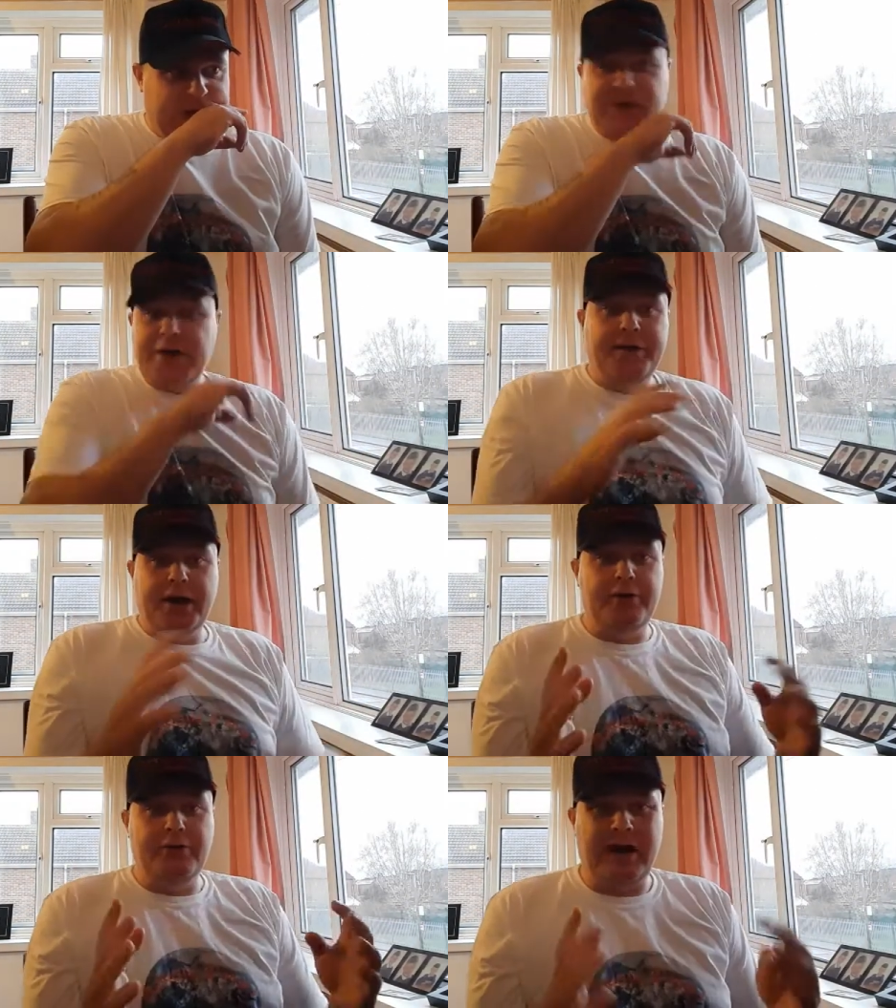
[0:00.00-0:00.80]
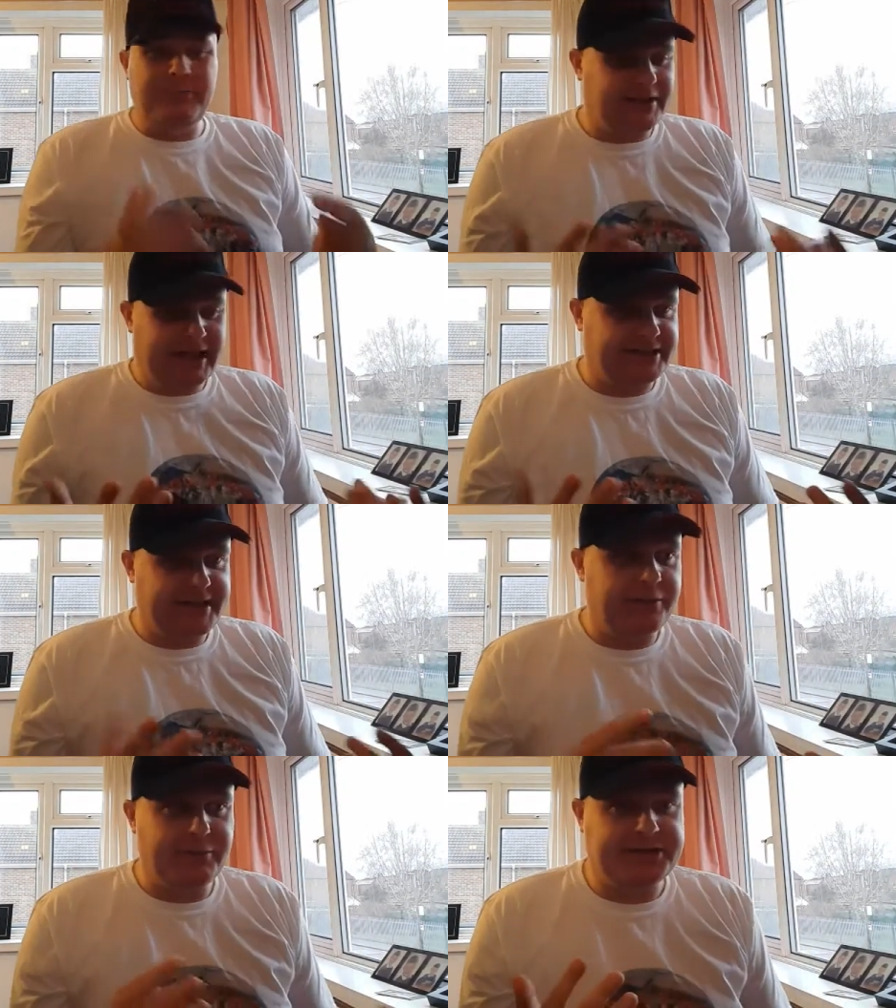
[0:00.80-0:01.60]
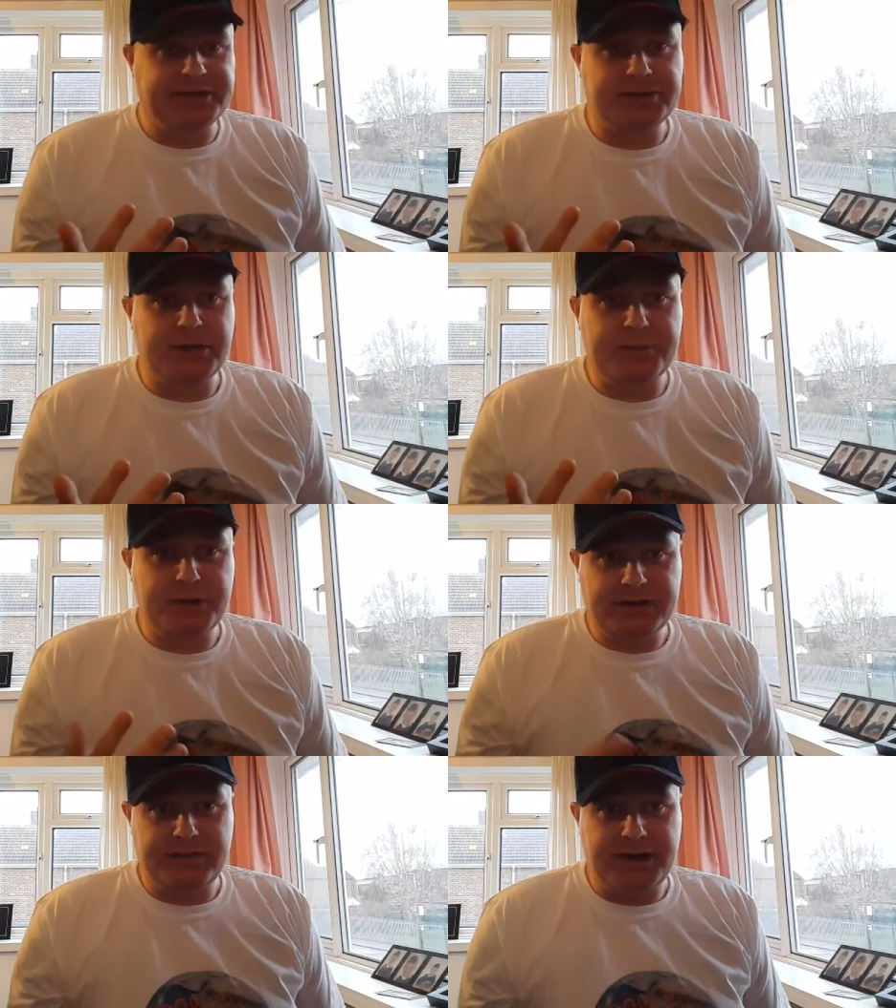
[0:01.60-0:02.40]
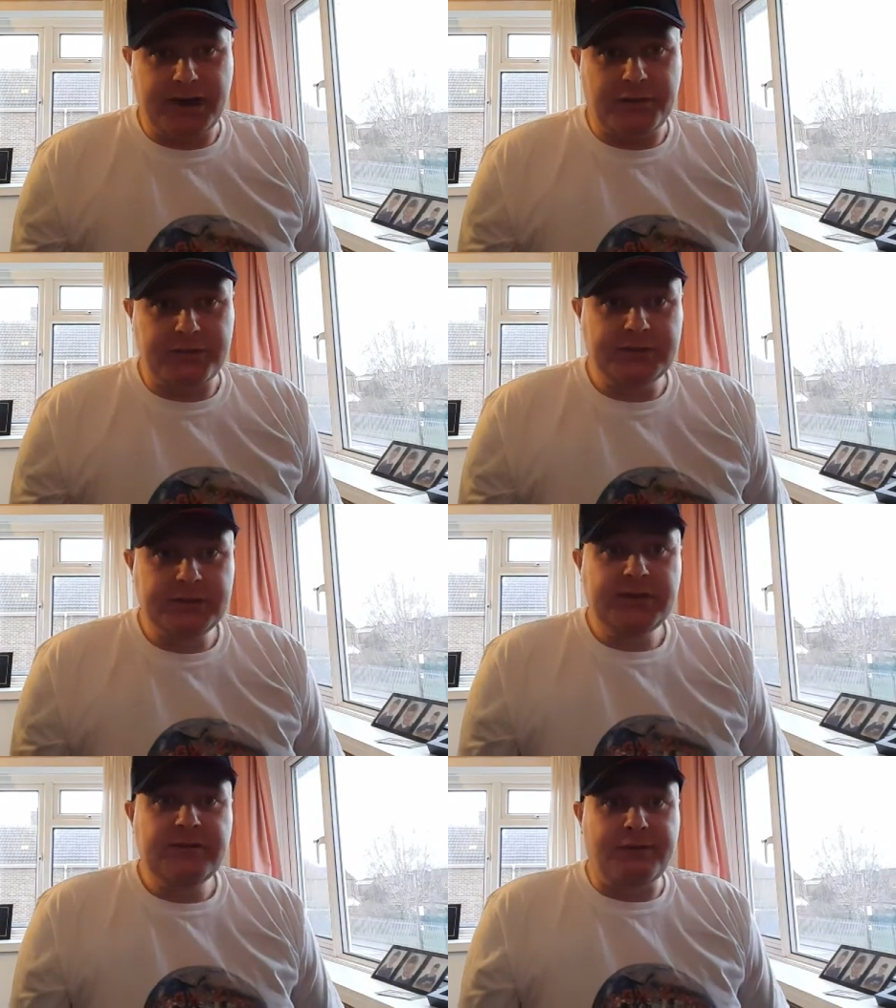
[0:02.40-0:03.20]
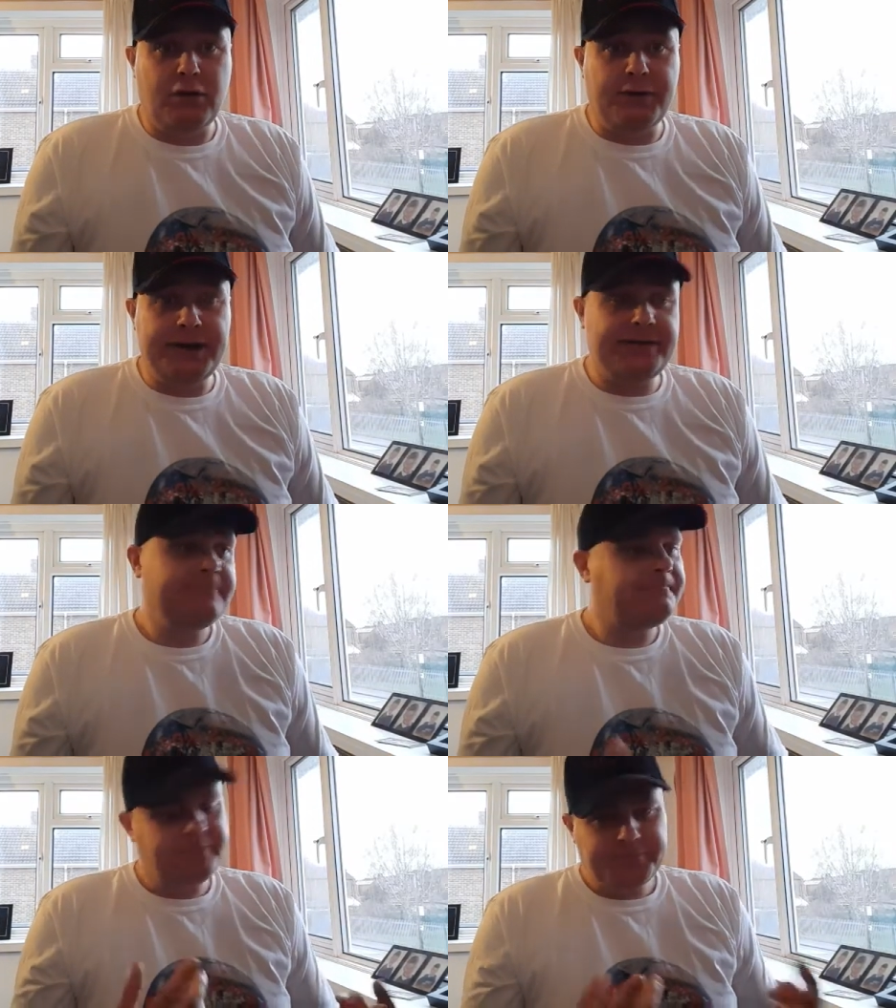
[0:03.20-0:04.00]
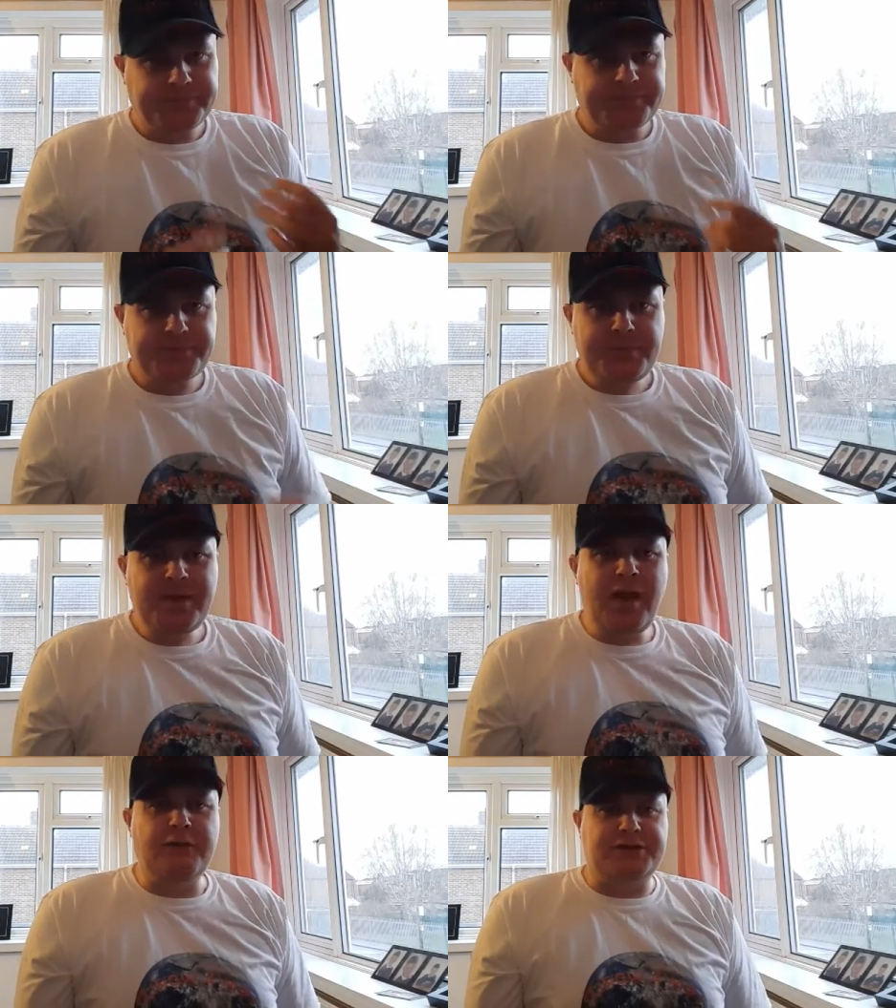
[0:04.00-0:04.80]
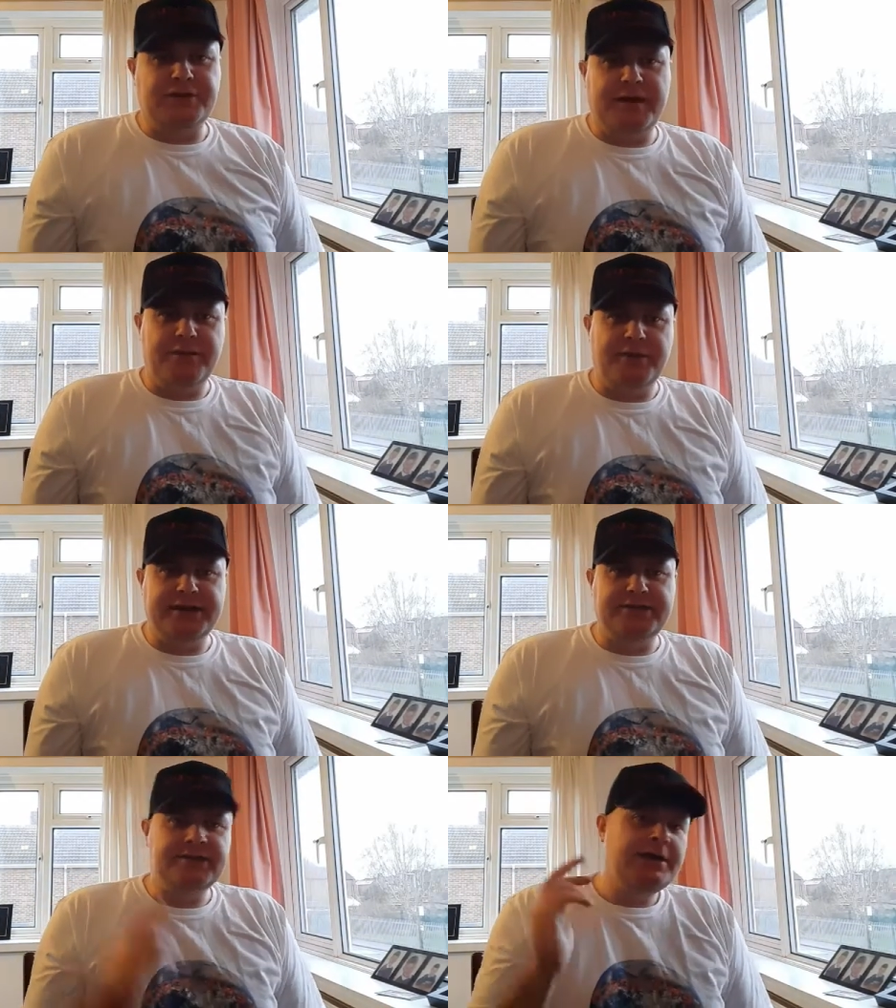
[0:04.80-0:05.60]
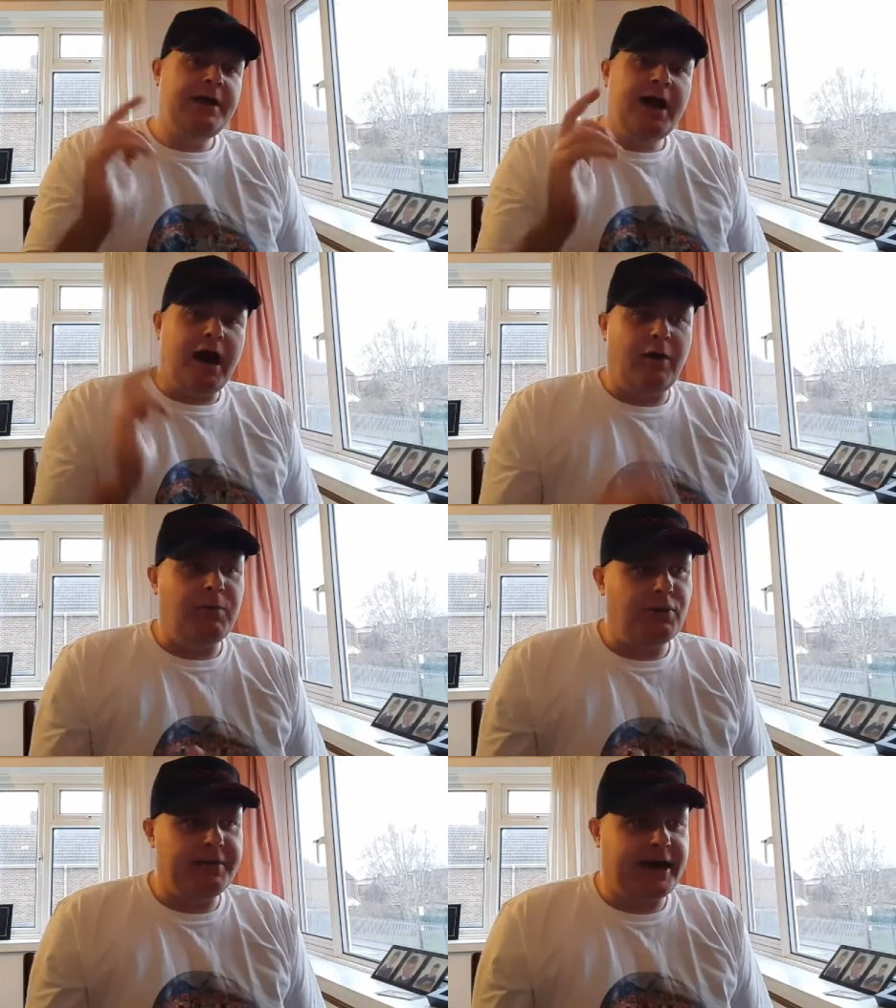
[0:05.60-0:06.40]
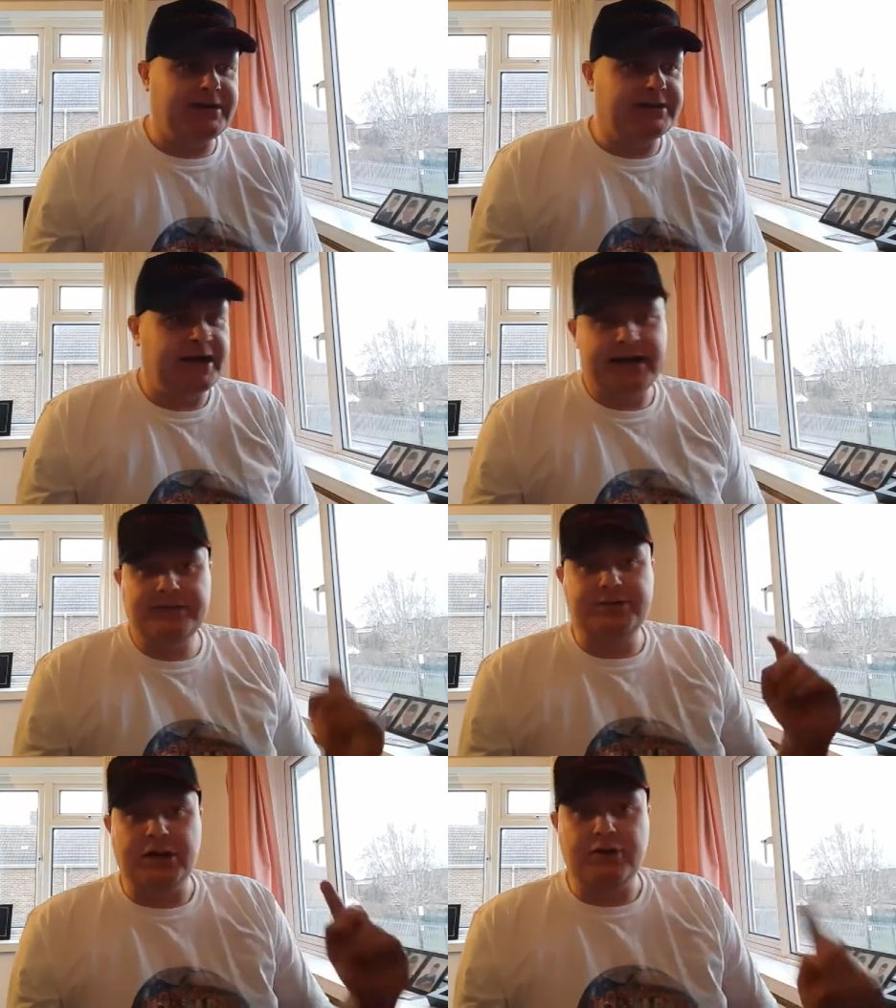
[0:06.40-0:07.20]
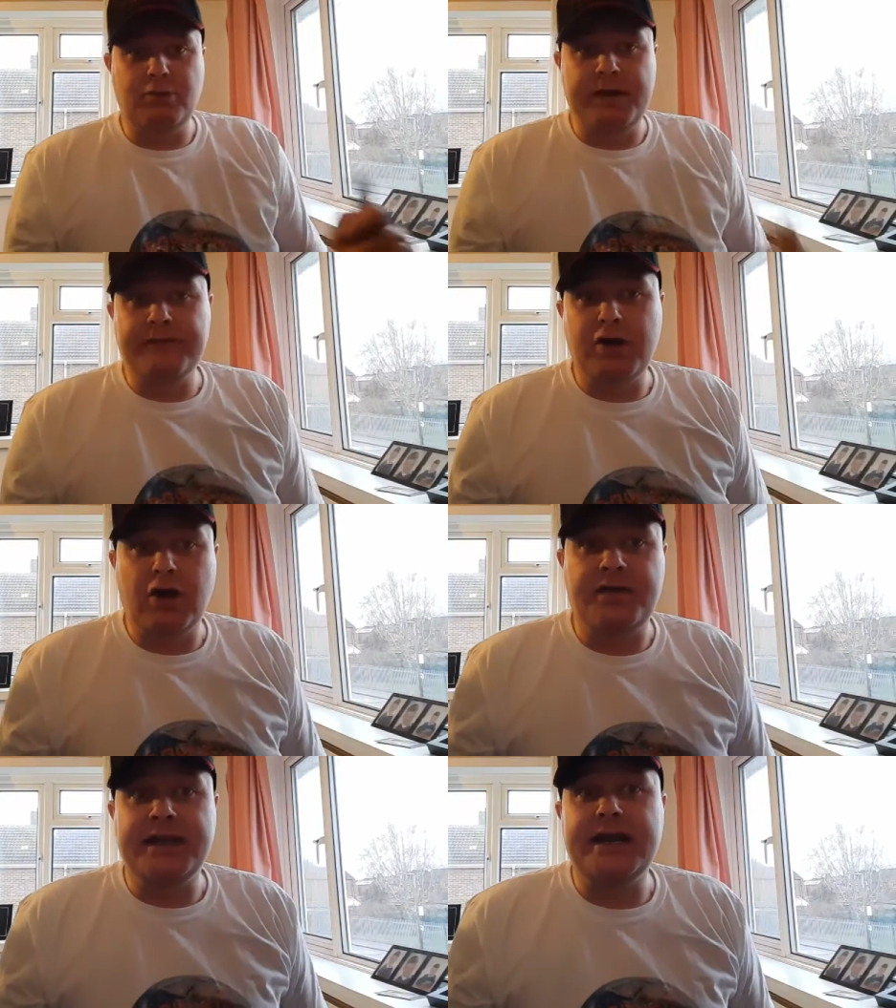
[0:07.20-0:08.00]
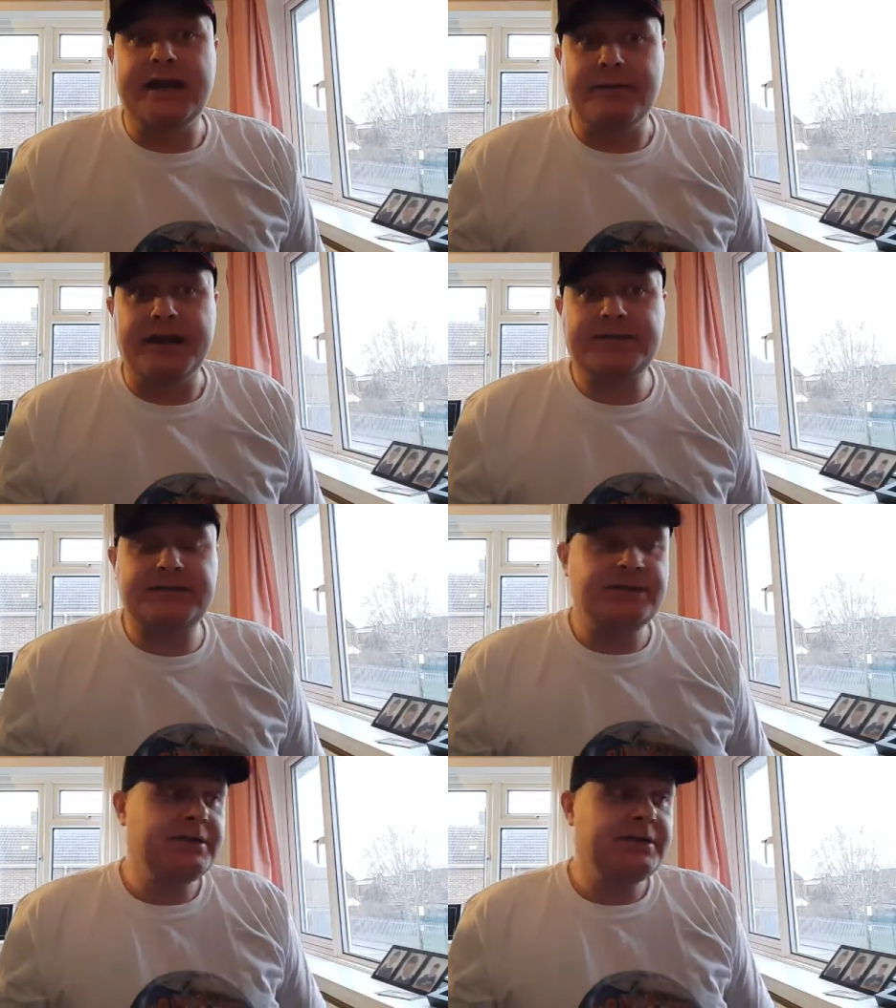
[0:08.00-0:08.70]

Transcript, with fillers: don't know, I'm guessing there isn't a music video for it. Obviously when there is, I will react to that. So we've got the lyrics.